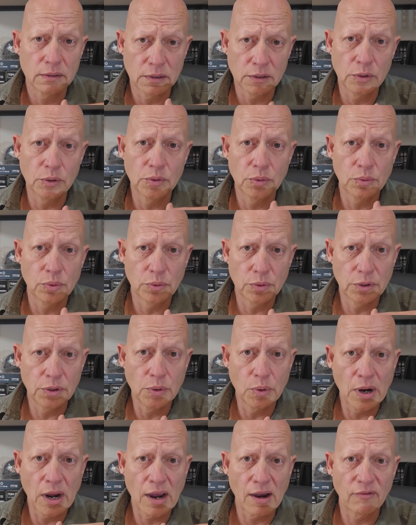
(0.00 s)
you
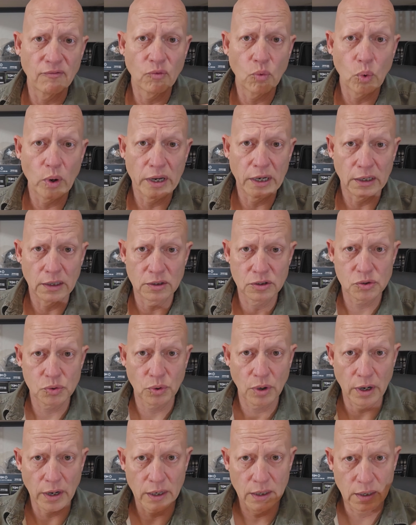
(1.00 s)
you have wings,
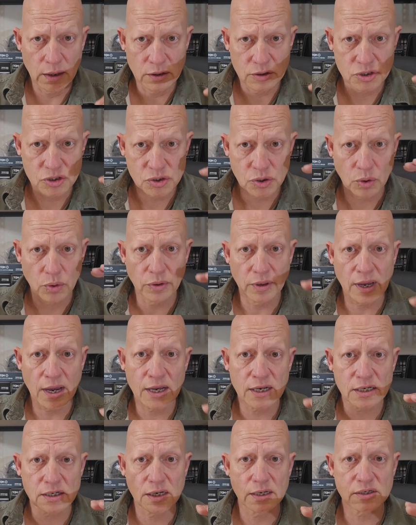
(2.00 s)
right? And so
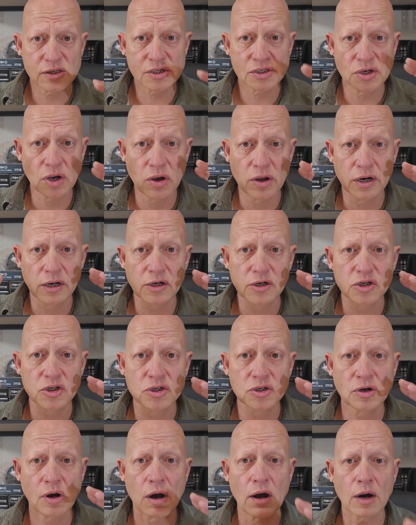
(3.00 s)
that sonic
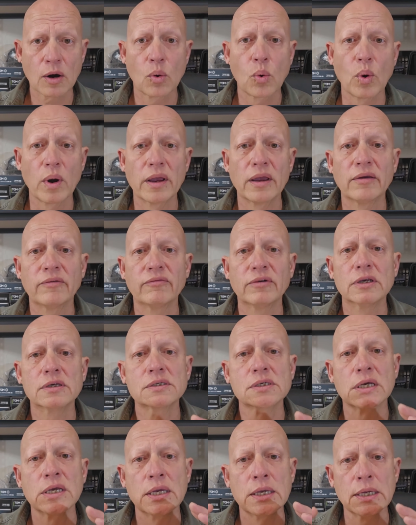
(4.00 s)
shock wave
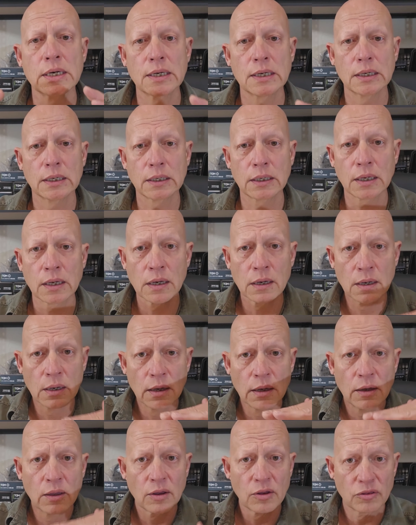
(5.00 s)
is hitting
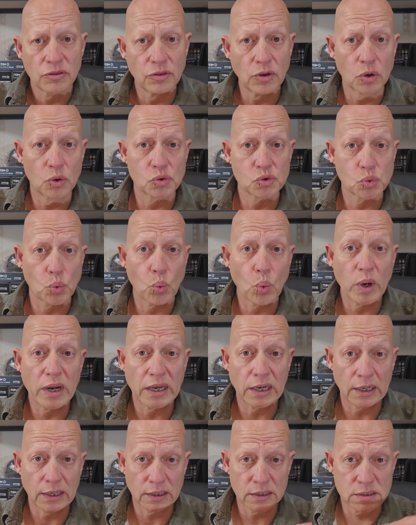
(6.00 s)
those
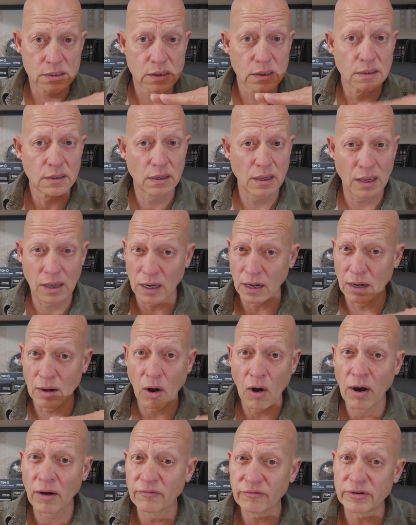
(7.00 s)
wings, and
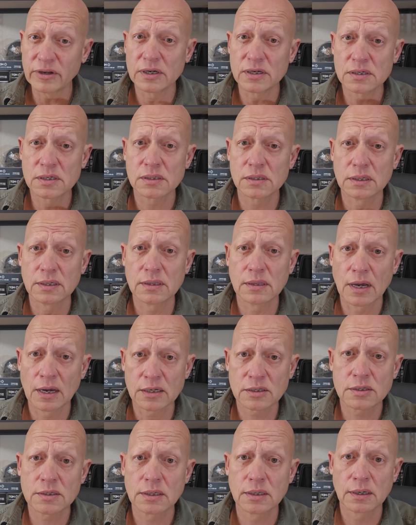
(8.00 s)
obviously
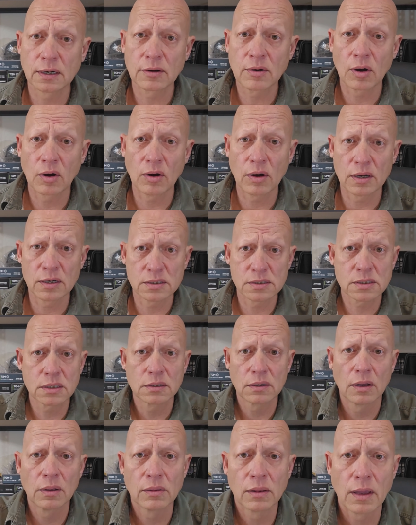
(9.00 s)
that's going to cause
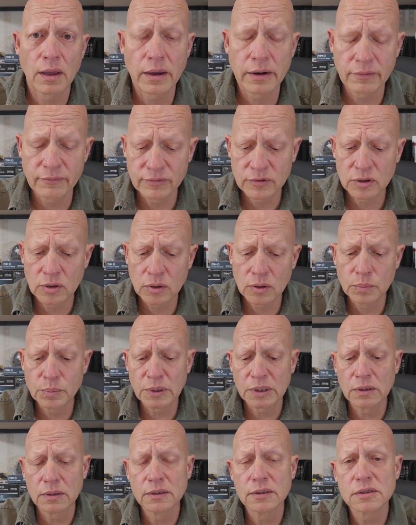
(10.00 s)
a lot of
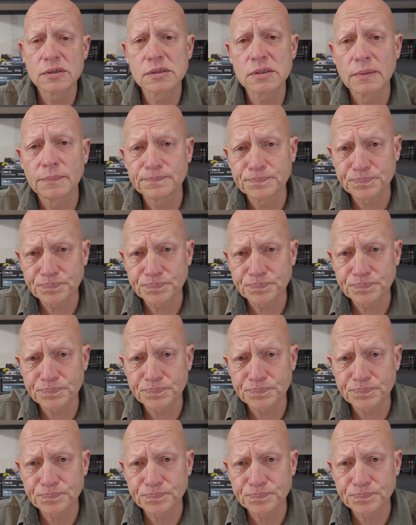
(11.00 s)
turbulence.